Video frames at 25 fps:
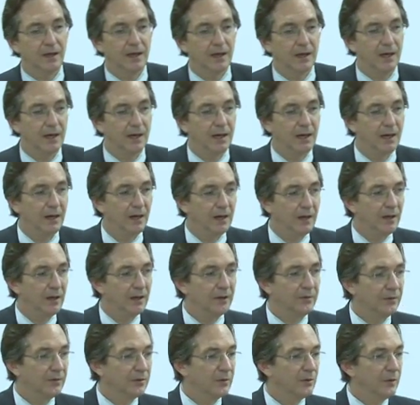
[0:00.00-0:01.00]

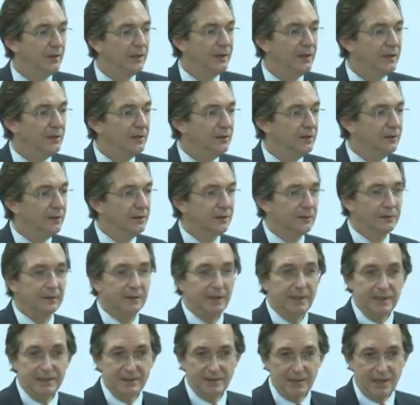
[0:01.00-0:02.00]
uh, the queen
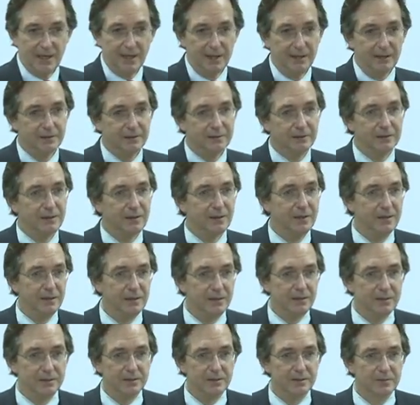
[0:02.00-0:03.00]
lays eggs in
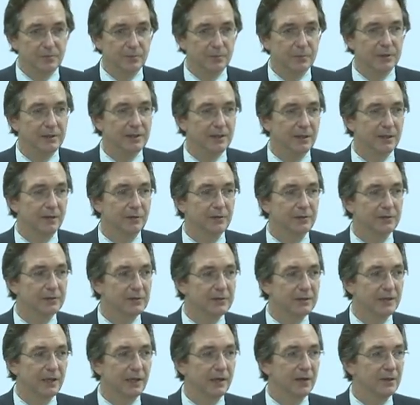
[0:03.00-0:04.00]
these particular
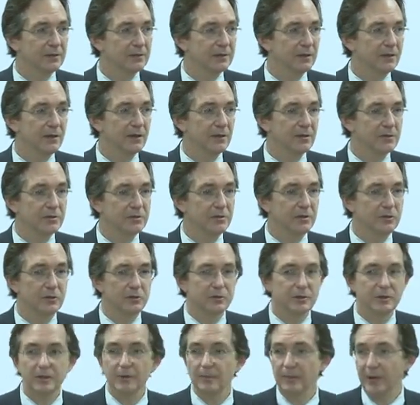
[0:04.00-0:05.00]
cells, and there's
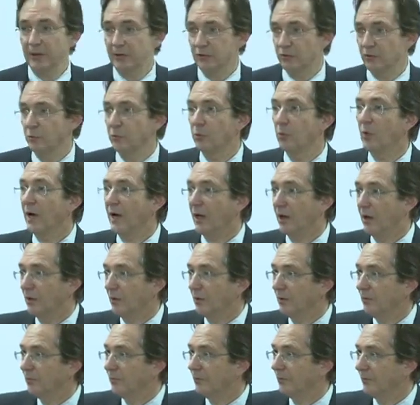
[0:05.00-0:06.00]
usually about
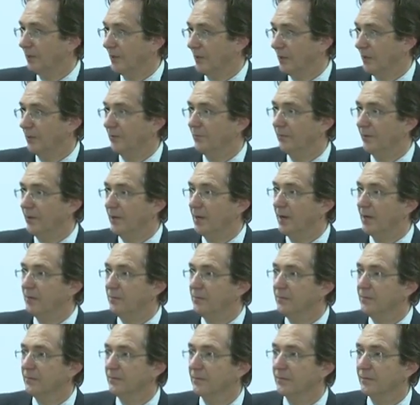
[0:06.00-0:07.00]
12 of
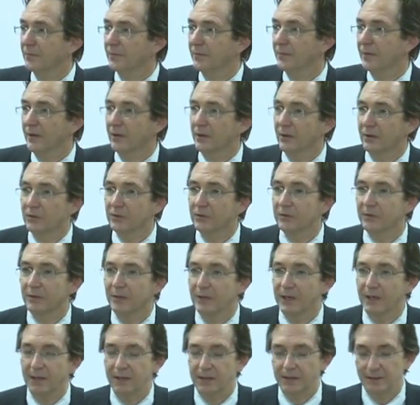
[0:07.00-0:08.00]
them that are
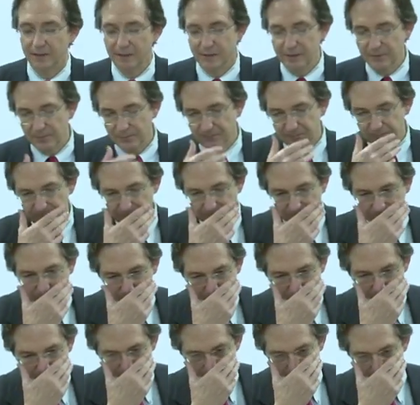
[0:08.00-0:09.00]
created.
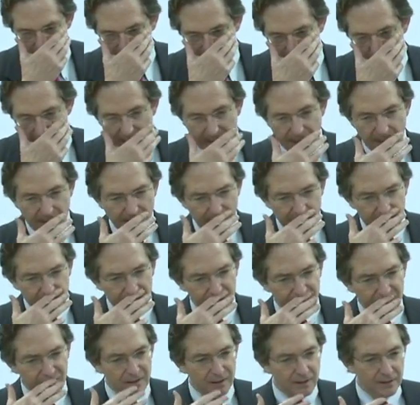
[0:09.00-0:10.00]

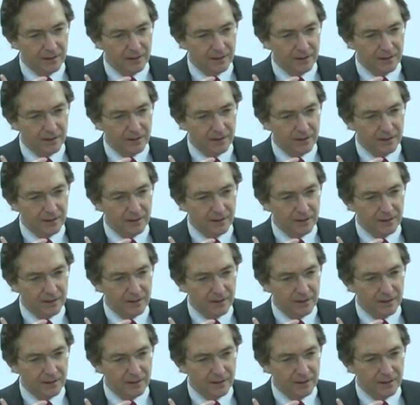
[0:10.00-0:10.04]
And